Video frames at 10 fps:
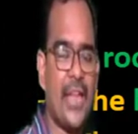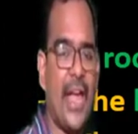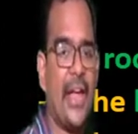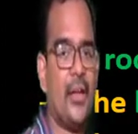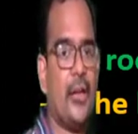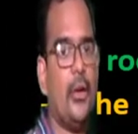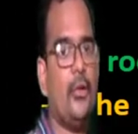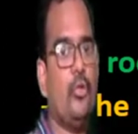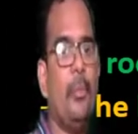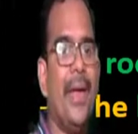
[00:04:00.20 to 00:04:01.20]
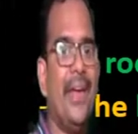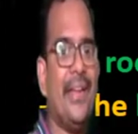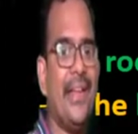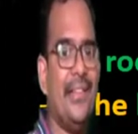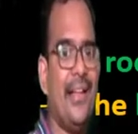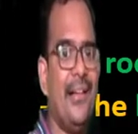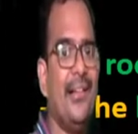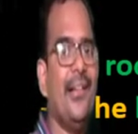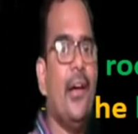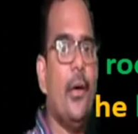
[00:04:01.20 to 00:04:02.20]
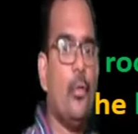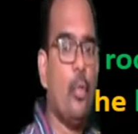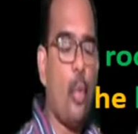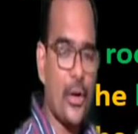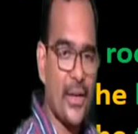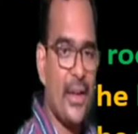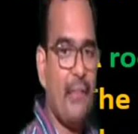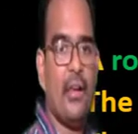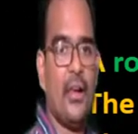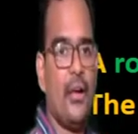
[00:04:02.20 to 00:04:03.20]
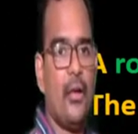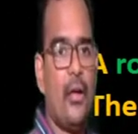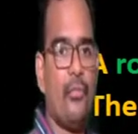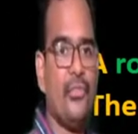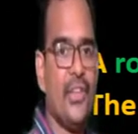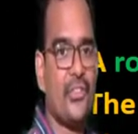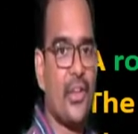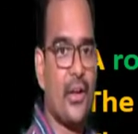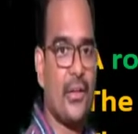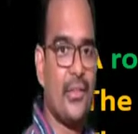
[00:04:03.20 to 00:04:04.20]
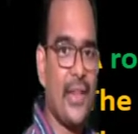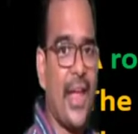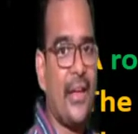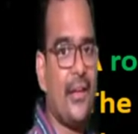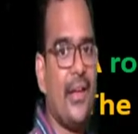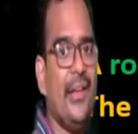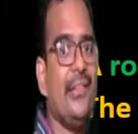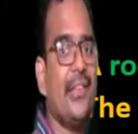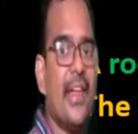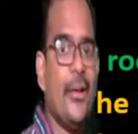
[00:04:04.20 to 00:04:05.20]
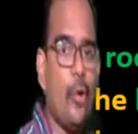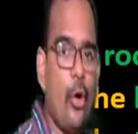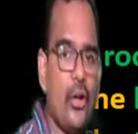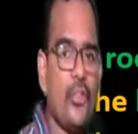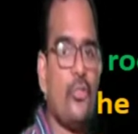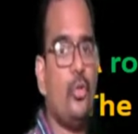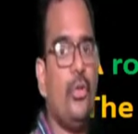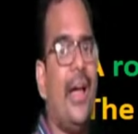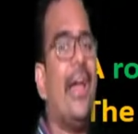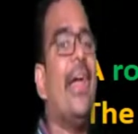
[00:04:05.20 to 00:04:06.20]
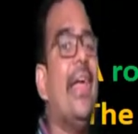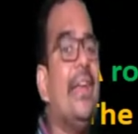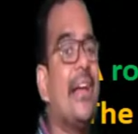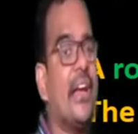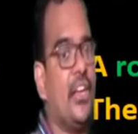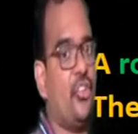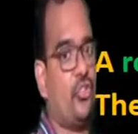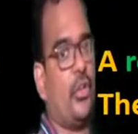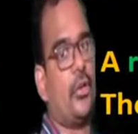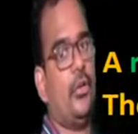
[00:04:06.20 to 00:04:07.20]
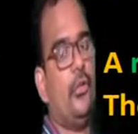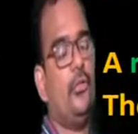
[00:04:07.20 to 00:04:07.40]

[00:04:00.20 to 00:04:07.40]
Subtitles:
tank to maintain the water level of this tank is analogous to the air conditioner.